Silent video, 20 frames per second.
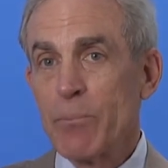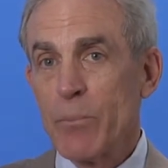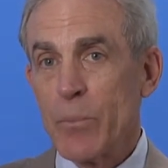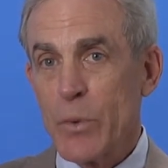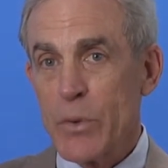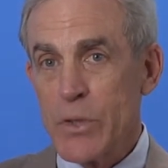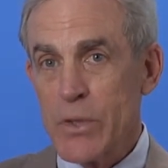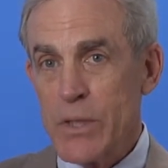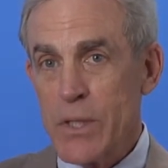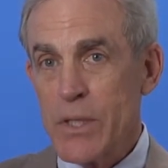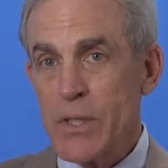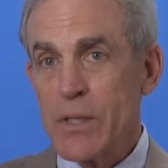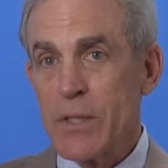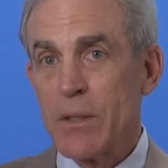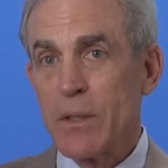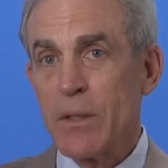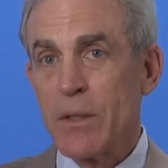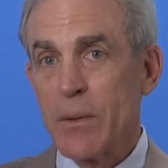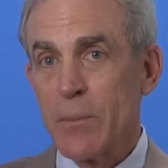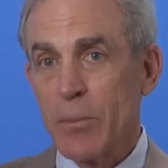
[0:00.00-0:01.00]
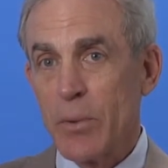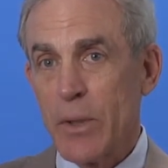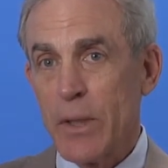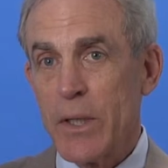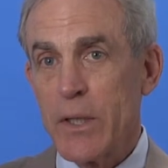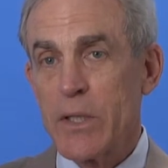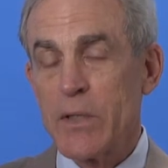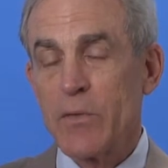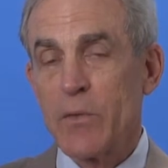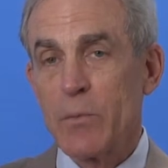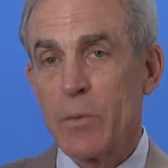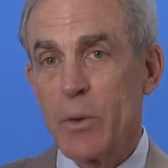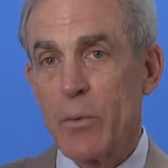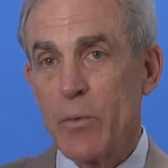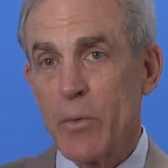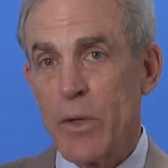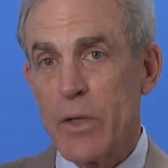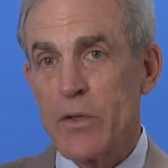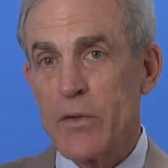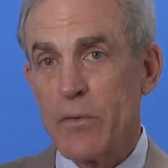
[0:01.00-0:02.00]
persistent complaints from
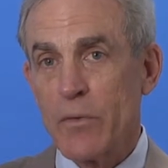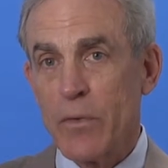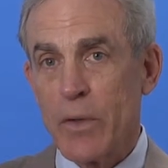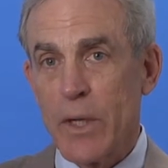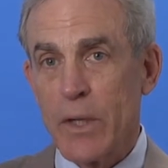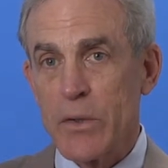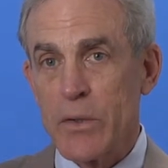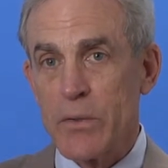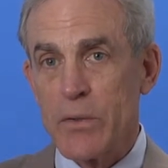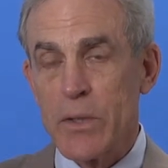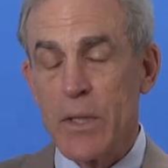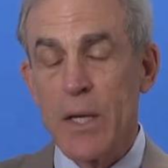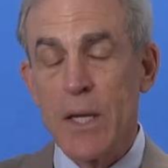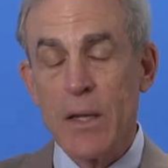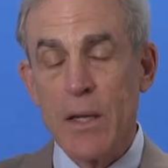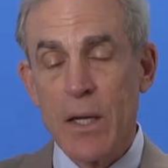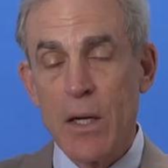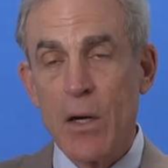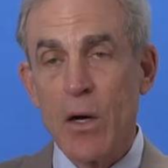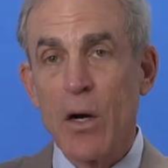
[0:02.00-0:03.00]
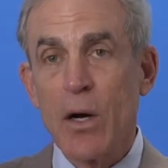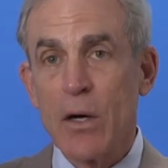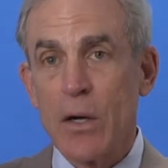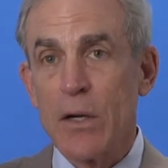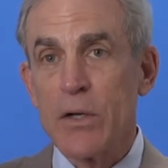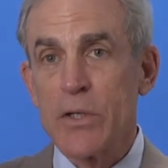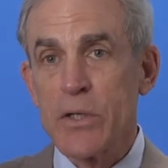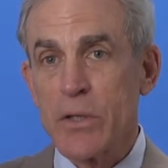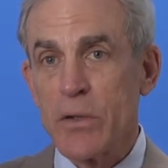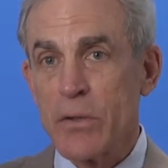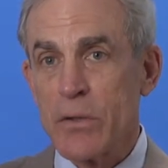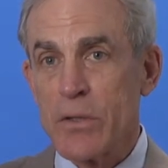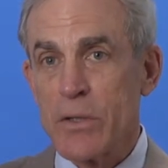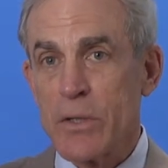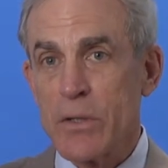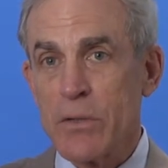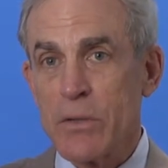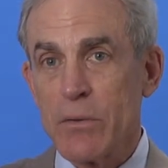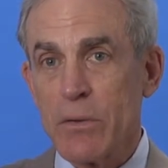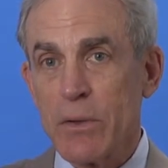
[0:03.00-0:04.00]
compression fractures, and they are a serious
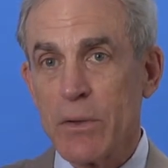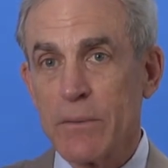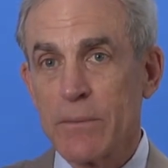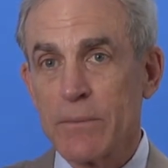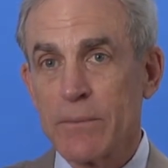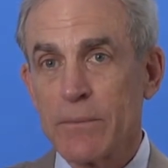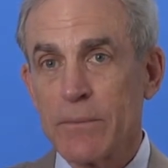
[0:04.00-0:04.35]
injury.